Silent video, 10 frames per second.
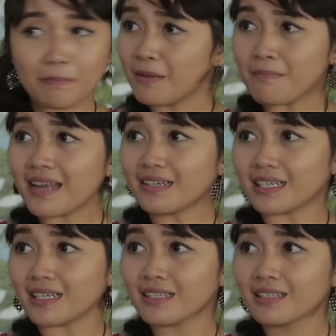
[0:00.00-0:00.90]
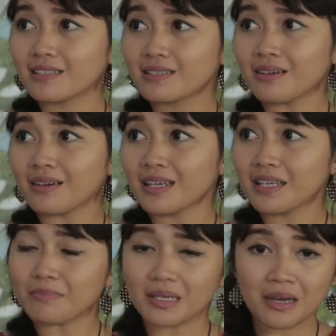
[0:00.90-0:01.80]
people matter. So
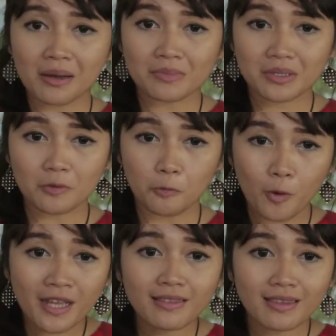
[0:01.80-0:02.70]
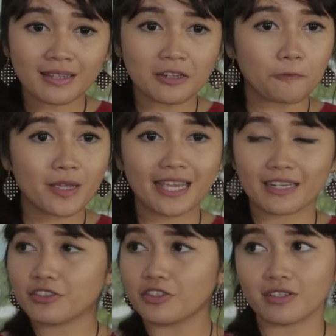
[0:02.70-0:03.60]
it becomes one thing that we
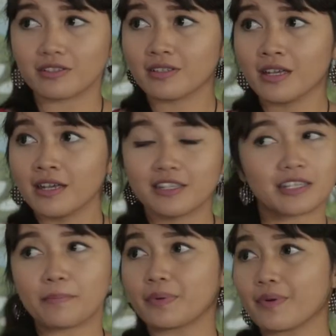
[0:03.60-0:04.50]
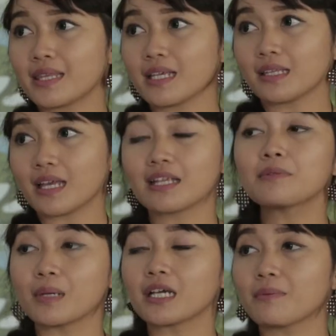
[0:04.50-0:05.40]
cannot just separate it, and
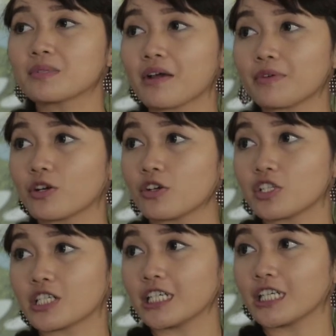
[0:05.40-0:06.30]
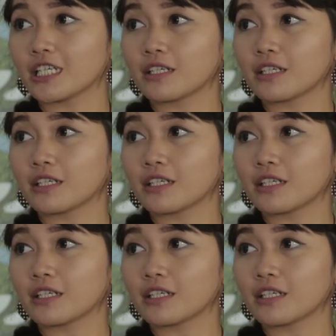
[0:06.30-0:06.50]
it becomes our concern.